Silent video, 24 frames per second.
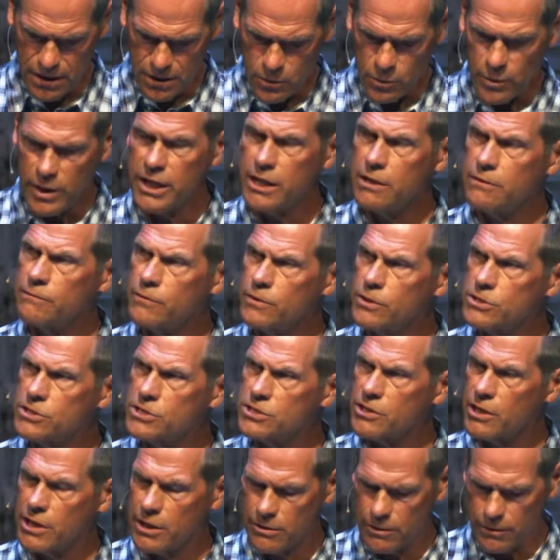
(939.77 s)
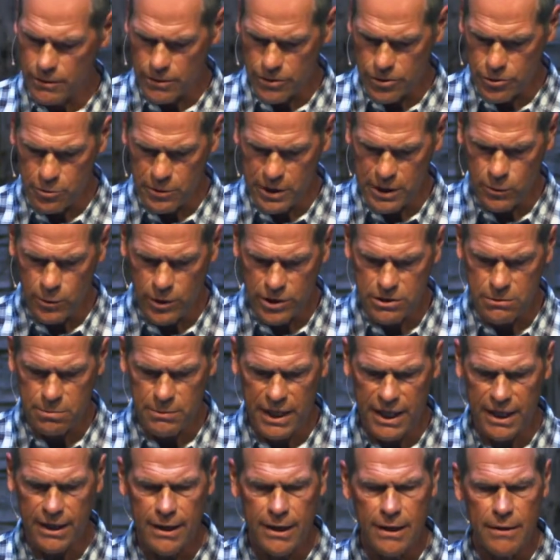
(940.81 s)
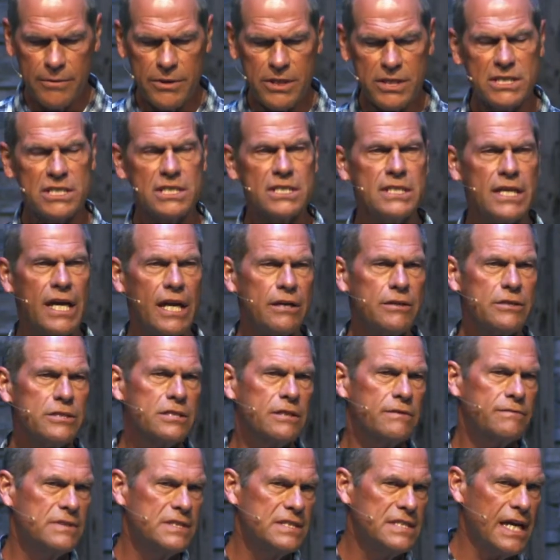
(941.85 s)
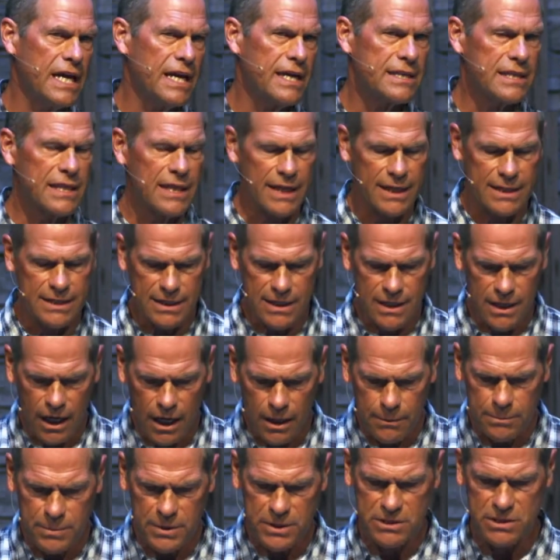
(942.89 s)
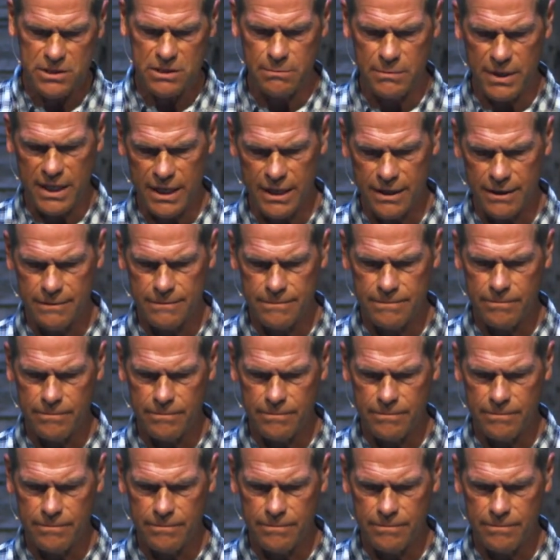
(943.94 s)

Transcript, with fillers: Read in verse three with me. The snares of death encompassed me.